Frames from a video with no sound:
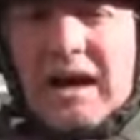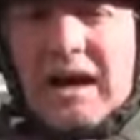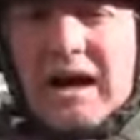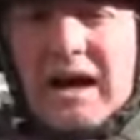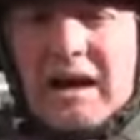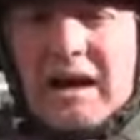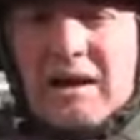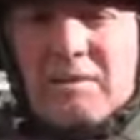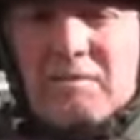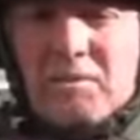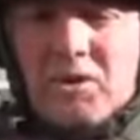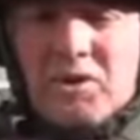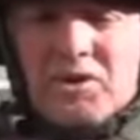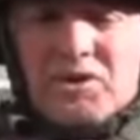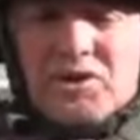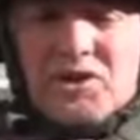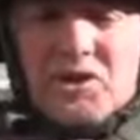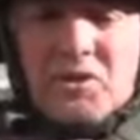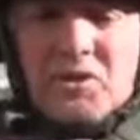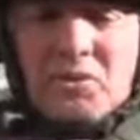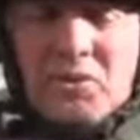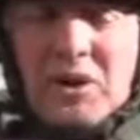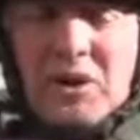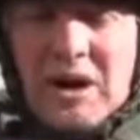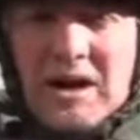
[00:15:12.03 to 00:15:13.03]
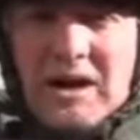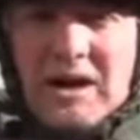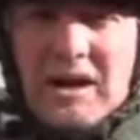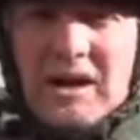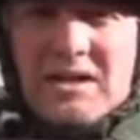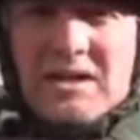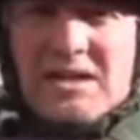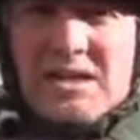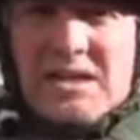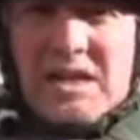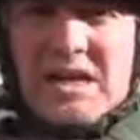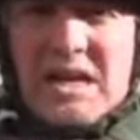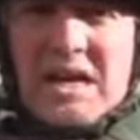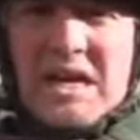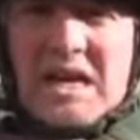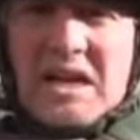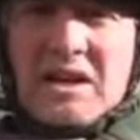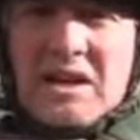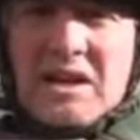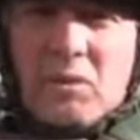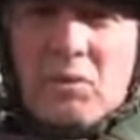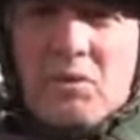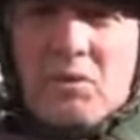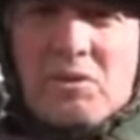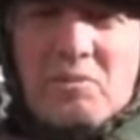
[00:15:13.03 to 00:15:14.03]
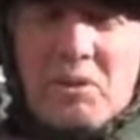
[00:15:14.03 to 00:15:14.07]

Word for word: HIMARS rocket. Now we